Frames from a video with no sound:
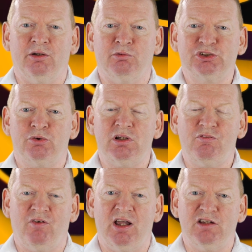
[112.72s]
in Soi
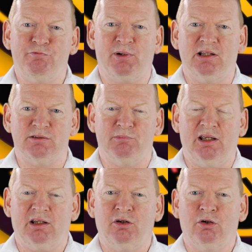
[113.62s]
5
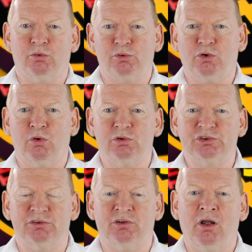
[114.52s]
Pratamnak or call
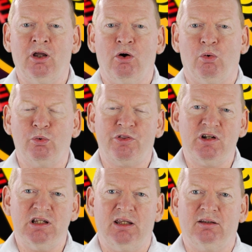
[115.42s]
us on
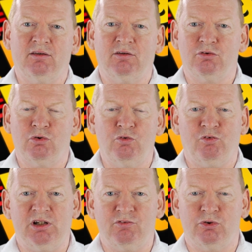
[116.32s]
038
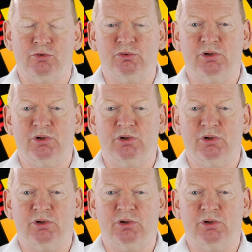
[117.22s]
252